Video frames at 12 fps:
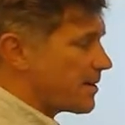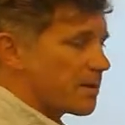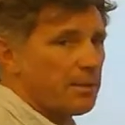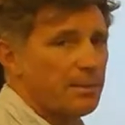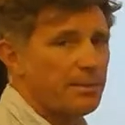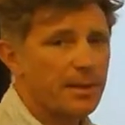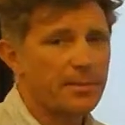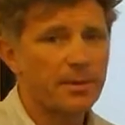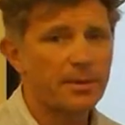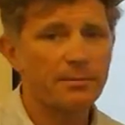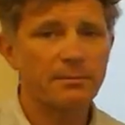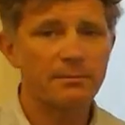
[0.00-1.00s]
so many
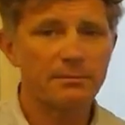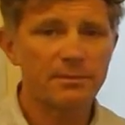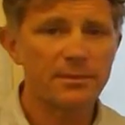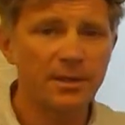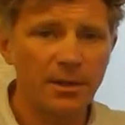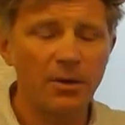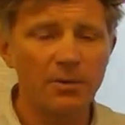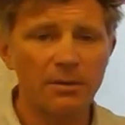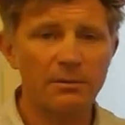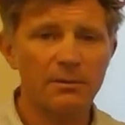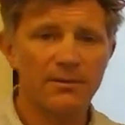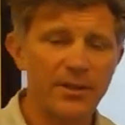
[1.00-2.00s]
people
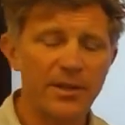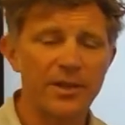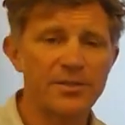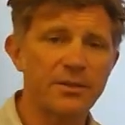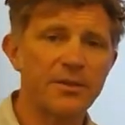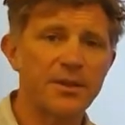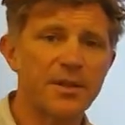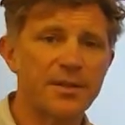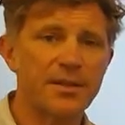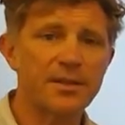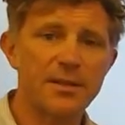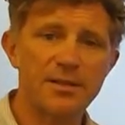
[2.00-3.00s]
don't finish
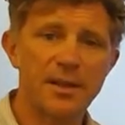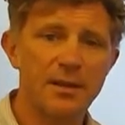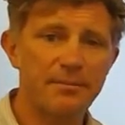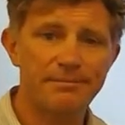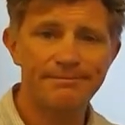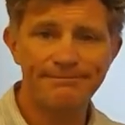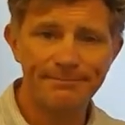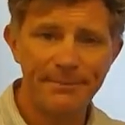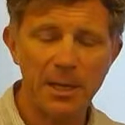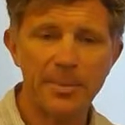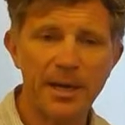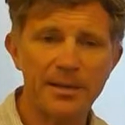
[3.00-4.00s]
university is because they
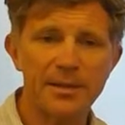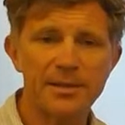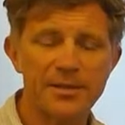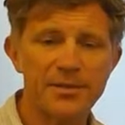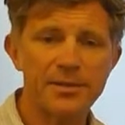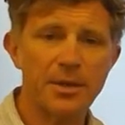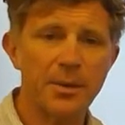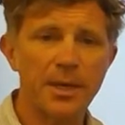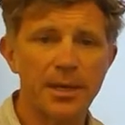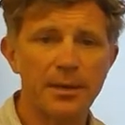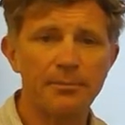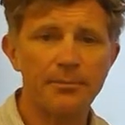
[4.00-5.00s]
make bad decisions
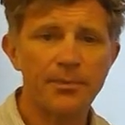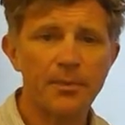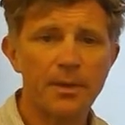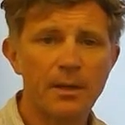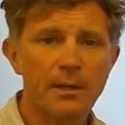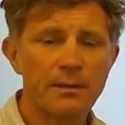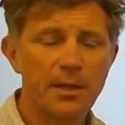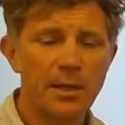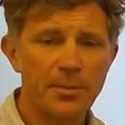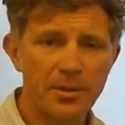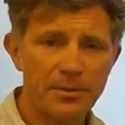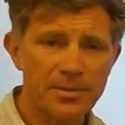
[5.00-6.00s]
going in. They
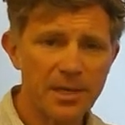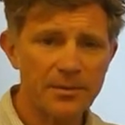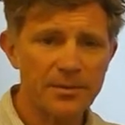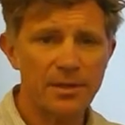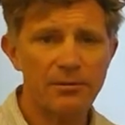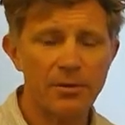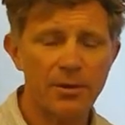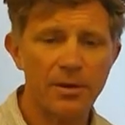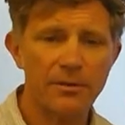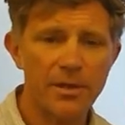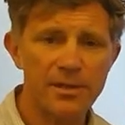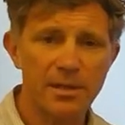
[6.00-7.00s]
put themselves in the wrong
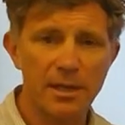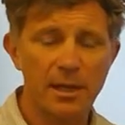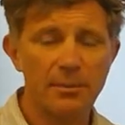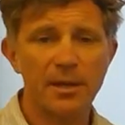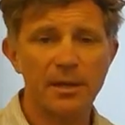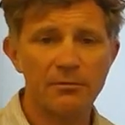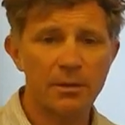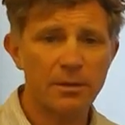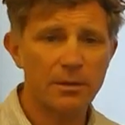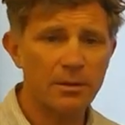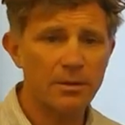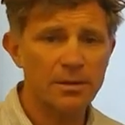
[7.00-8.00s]
university, they pick the
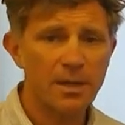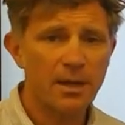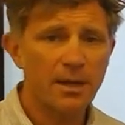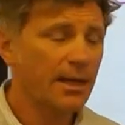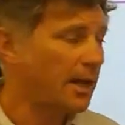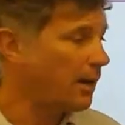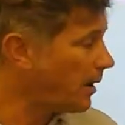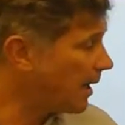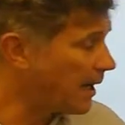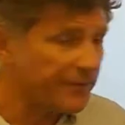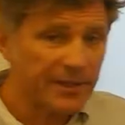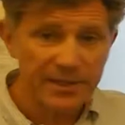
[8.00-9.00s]
wrong course. Now, I
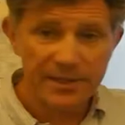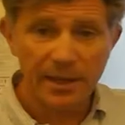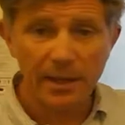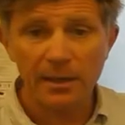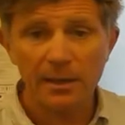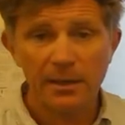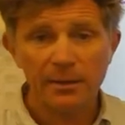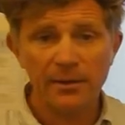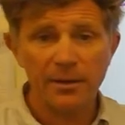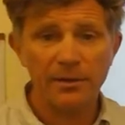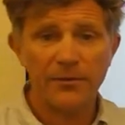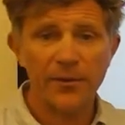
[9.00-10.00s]
have to say
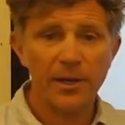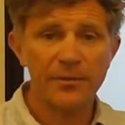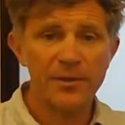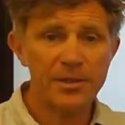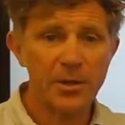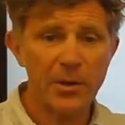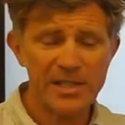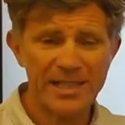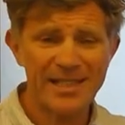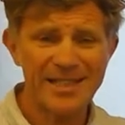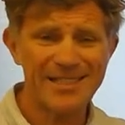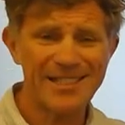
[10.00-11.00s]
that the figure for Stoics
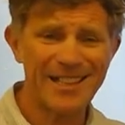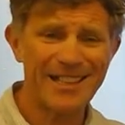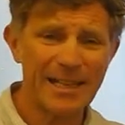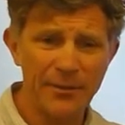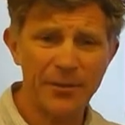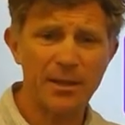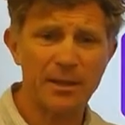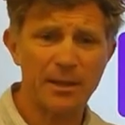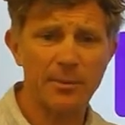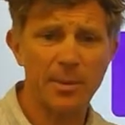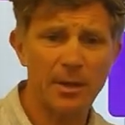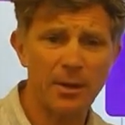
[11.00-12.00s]
is
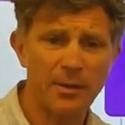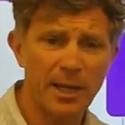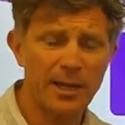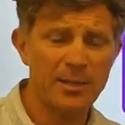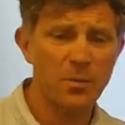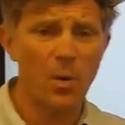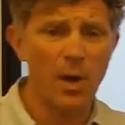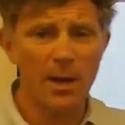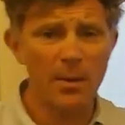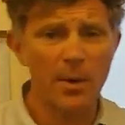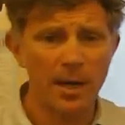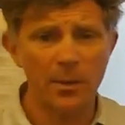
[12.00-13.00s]
significantly below that. It's
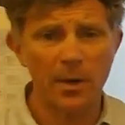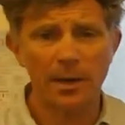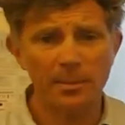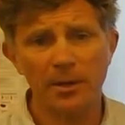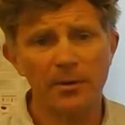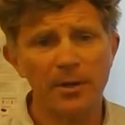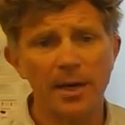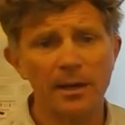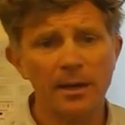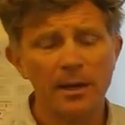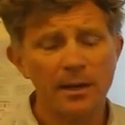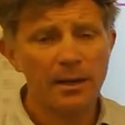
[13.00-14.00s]
way, way, way below
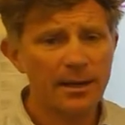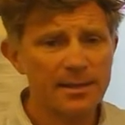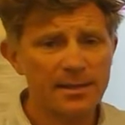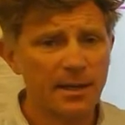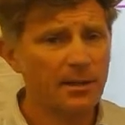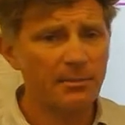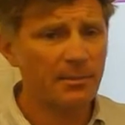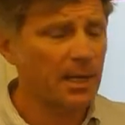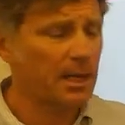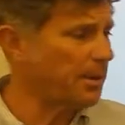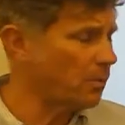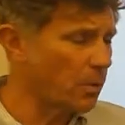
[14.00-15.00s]
that. I'd say that
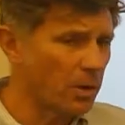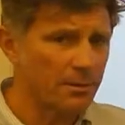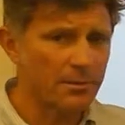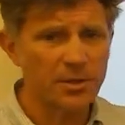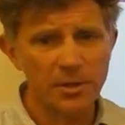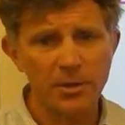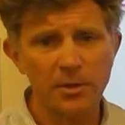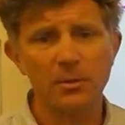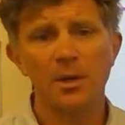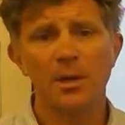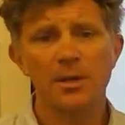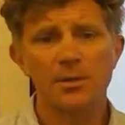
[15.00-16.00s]
maybe
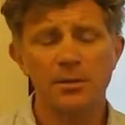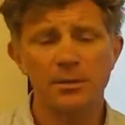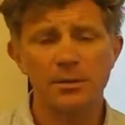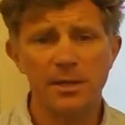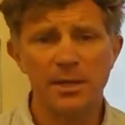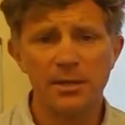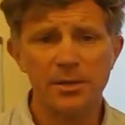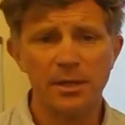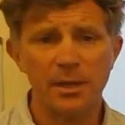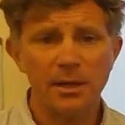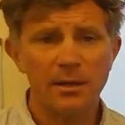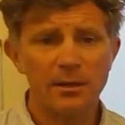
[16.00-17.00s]
1-2 students each
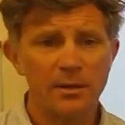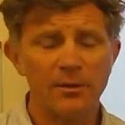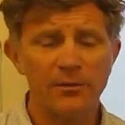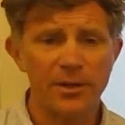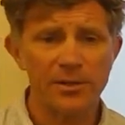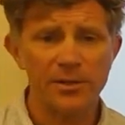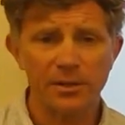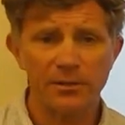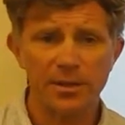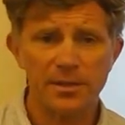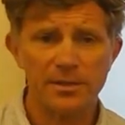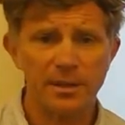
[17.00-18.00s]
year don't finish
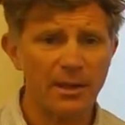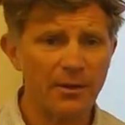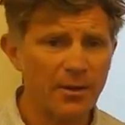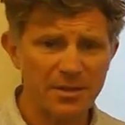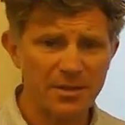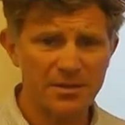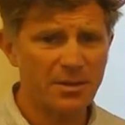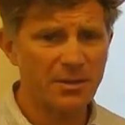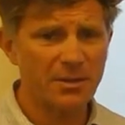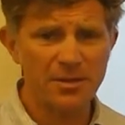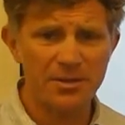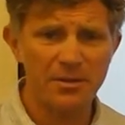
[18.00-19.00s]
university. Now, those are
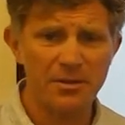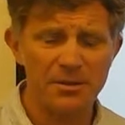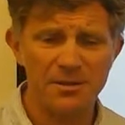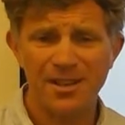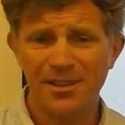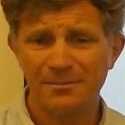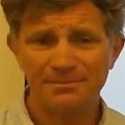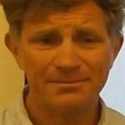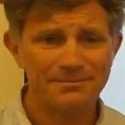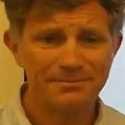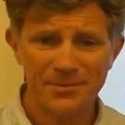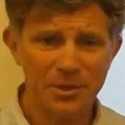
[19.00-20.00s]
2 students,
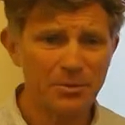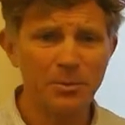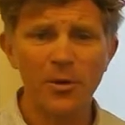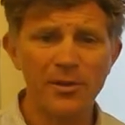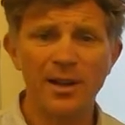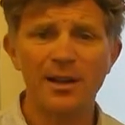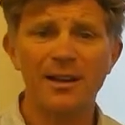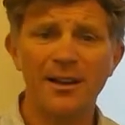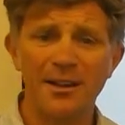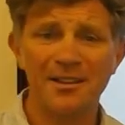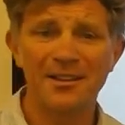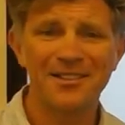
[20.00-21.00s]
2 more than I
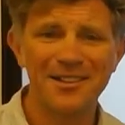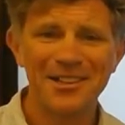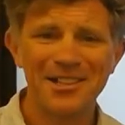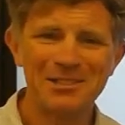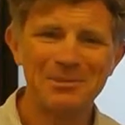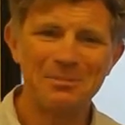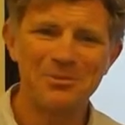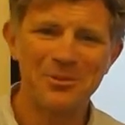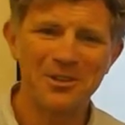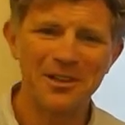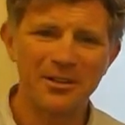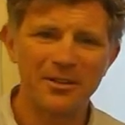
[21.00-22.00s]
like, to be
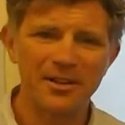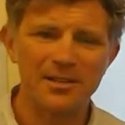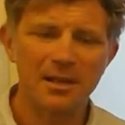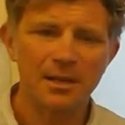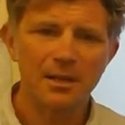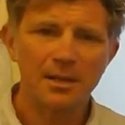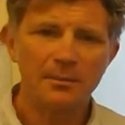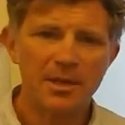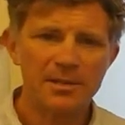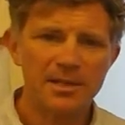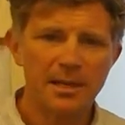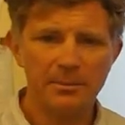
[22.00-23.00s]
brutally honest,
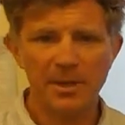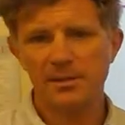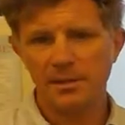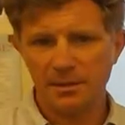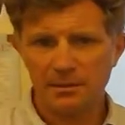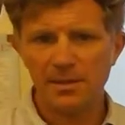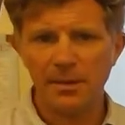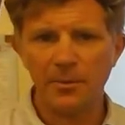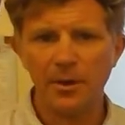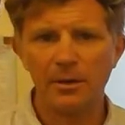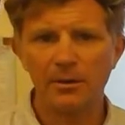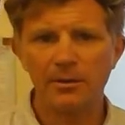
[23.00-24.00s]
because that means that
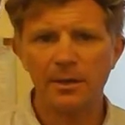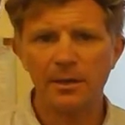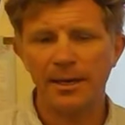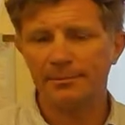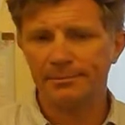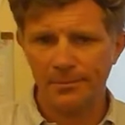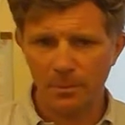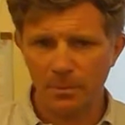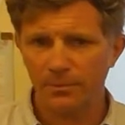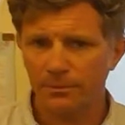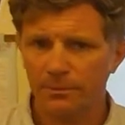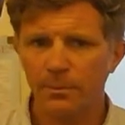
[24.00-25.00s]
somewhere along the line,
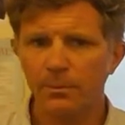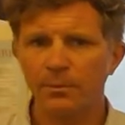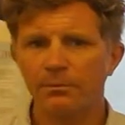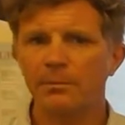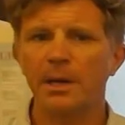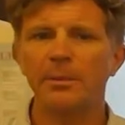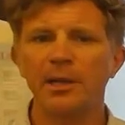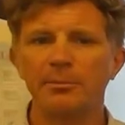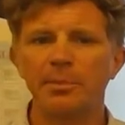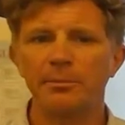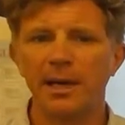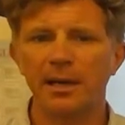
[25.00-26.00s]
maybe they've
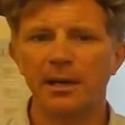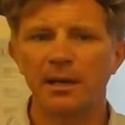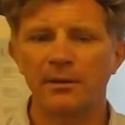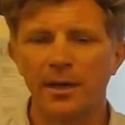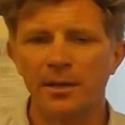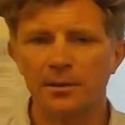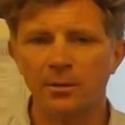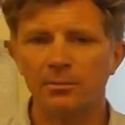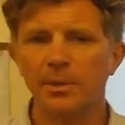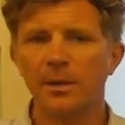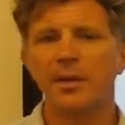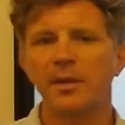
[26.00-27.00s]
been badly advised, or
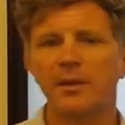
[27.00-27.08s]
maybe they